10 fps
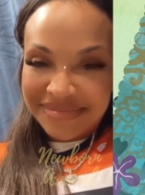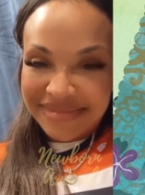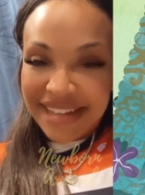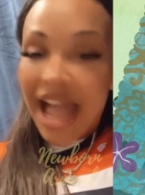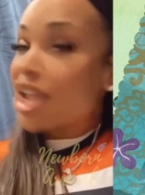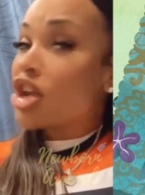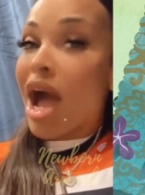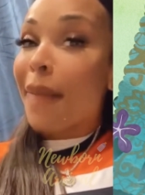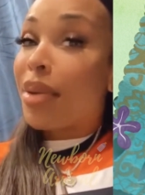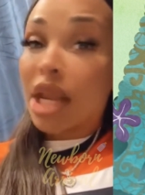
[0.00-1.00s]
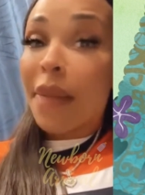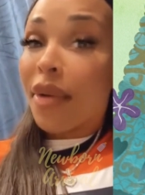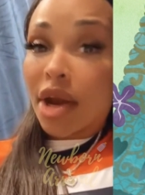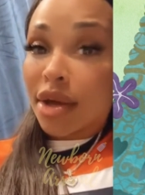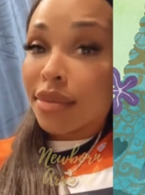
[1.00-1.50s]
You don't pull up on him.
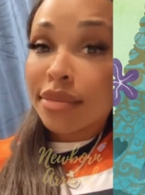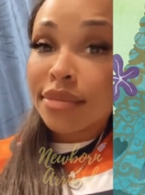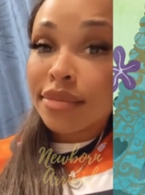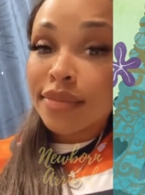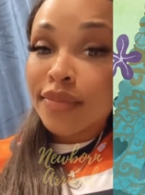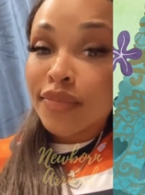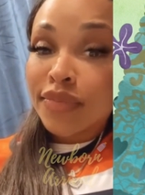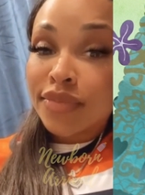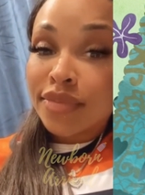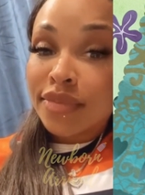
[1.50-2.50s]
I, I know he.